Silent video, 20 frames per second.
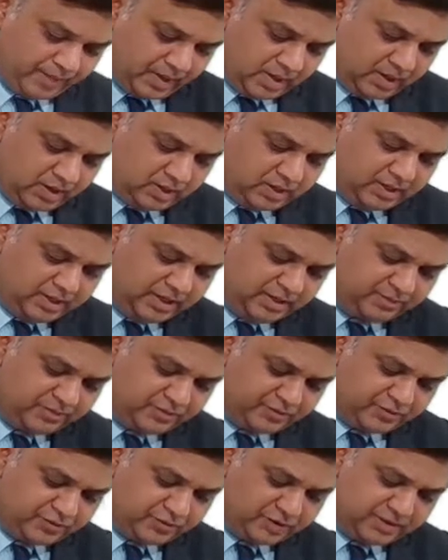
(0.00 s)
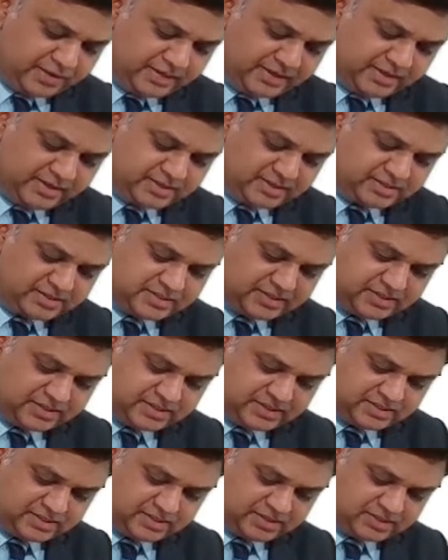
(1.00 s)
Earning before interest and
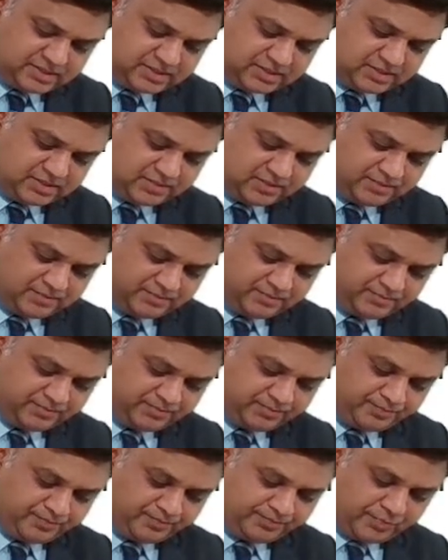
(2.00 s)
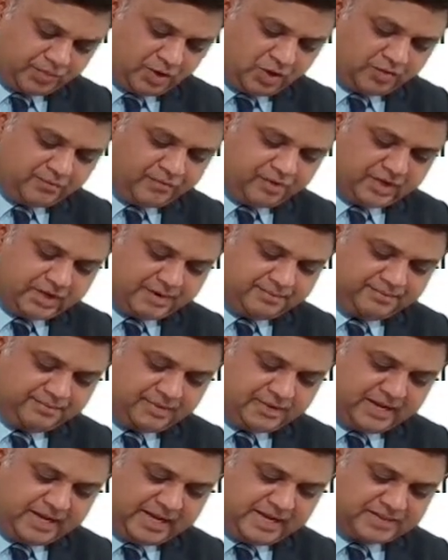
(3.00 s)
taxes of the
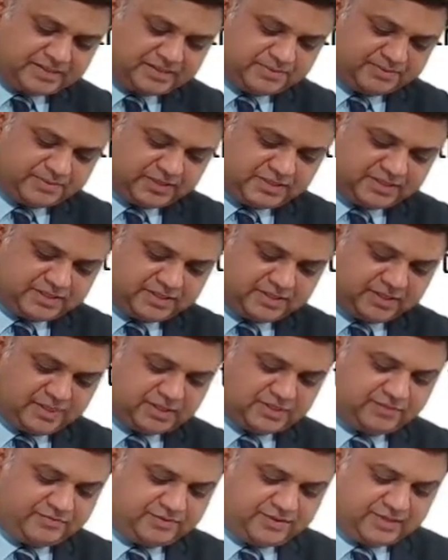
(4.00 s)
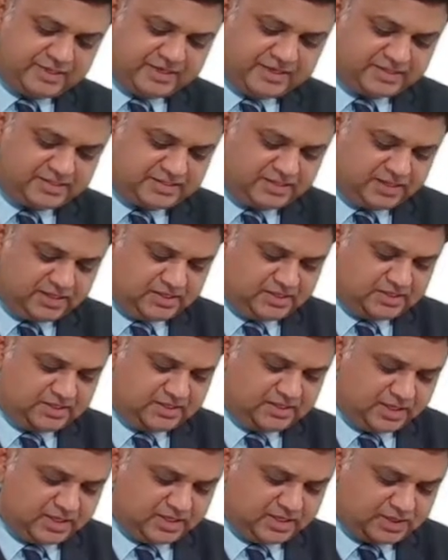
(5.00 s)
company as a percentage of the net sales
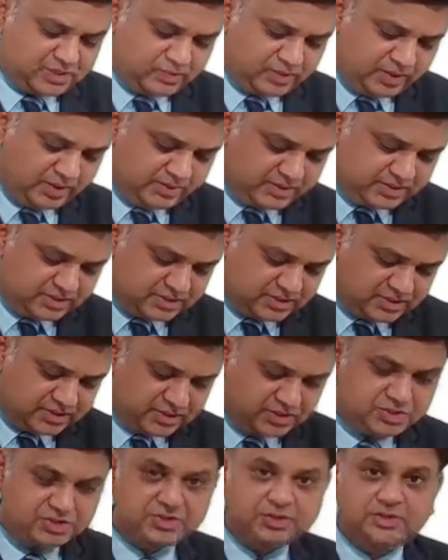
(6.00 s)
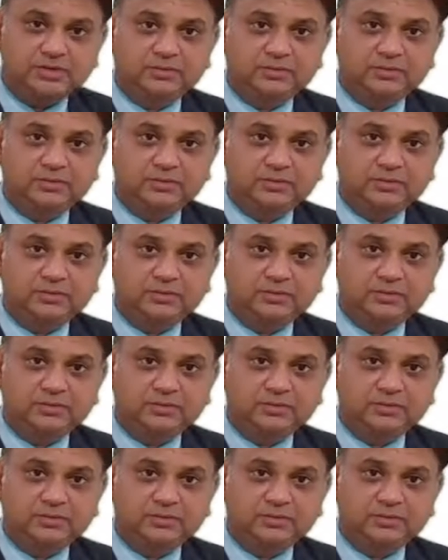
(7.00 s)
is 12%.